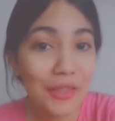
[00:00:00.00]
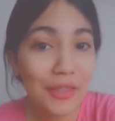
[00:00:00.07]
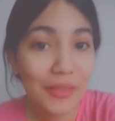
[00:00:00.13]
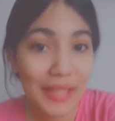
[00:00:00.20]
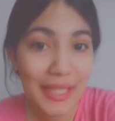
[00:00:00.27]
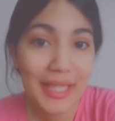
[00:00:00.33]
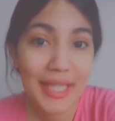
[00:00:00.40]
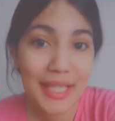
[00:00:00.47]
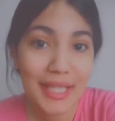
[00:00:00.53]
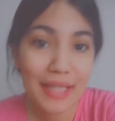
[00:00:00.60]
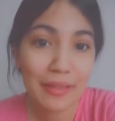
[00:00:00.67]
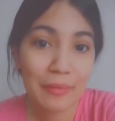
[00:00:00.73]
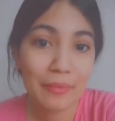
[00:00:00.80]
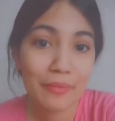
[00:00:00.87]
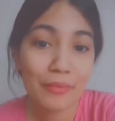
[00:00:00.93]

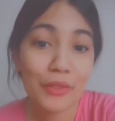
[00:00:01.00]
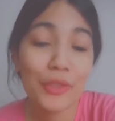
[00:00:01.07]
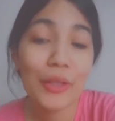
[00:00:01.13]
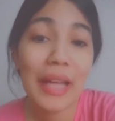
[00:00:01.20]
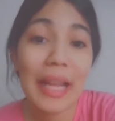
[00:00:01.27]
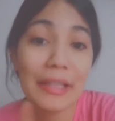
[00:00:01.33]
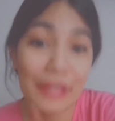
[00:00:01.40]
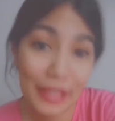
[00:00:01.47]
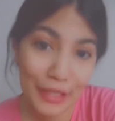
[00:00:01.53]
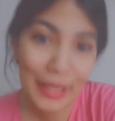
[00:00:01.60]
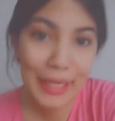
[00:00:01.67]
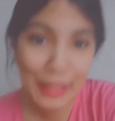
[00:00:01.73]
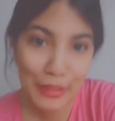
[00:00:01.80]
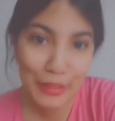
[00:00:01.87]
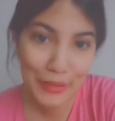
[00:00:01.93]
racism, to
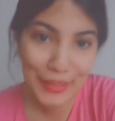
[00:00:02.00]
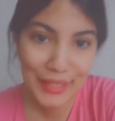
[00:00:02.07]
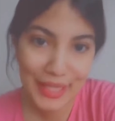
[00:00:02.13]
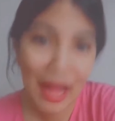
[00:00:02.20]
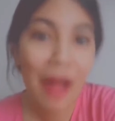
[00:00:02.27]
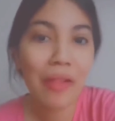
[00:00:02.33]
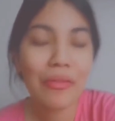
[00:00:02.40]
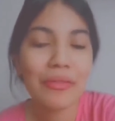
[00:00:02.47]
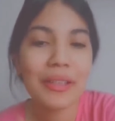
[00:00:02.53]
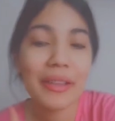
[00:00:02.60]
educate yourself.